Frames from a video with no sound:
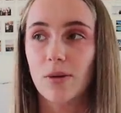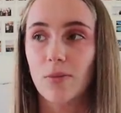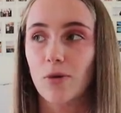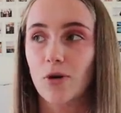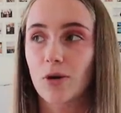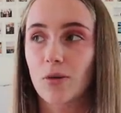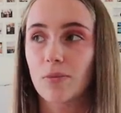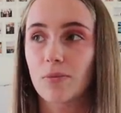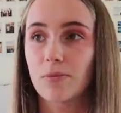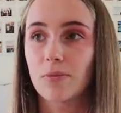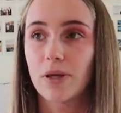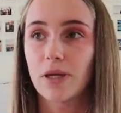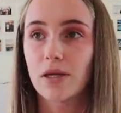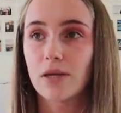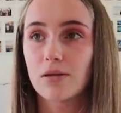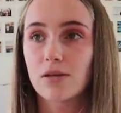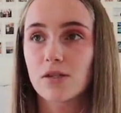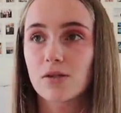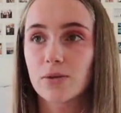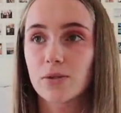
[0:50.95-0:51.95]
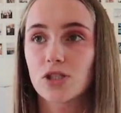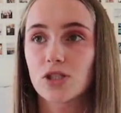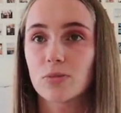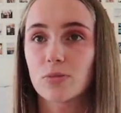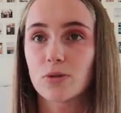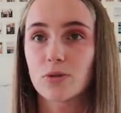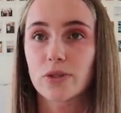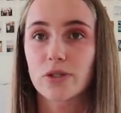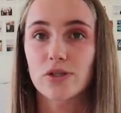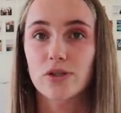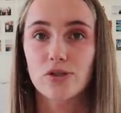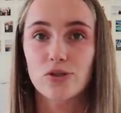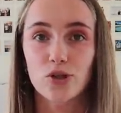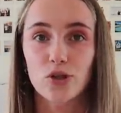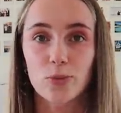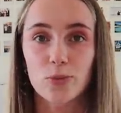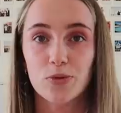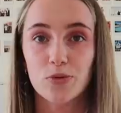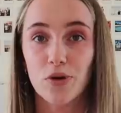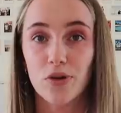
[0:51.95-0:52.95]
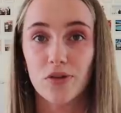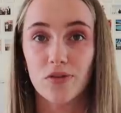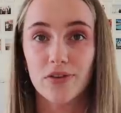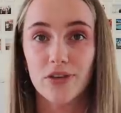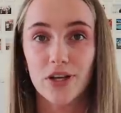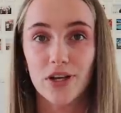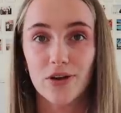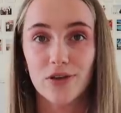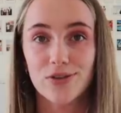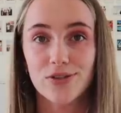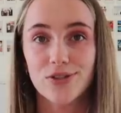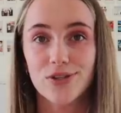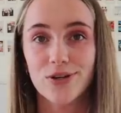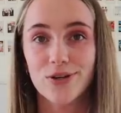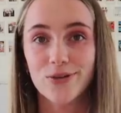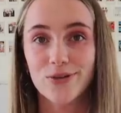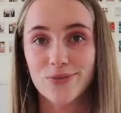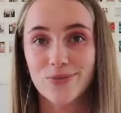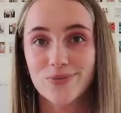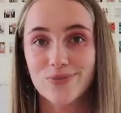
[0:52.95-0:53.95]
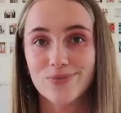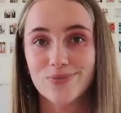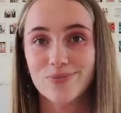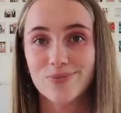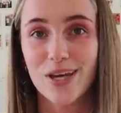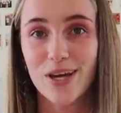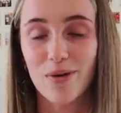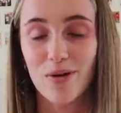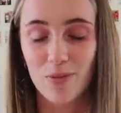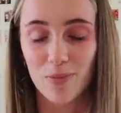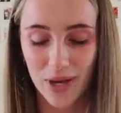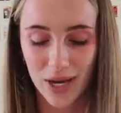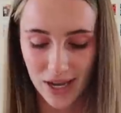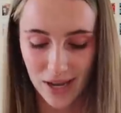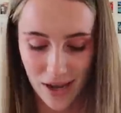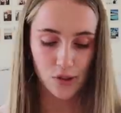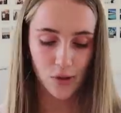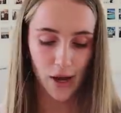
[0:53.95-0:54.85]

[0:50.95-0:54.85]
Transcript: I'm going to be switching between those terms throughout the video so bear with me.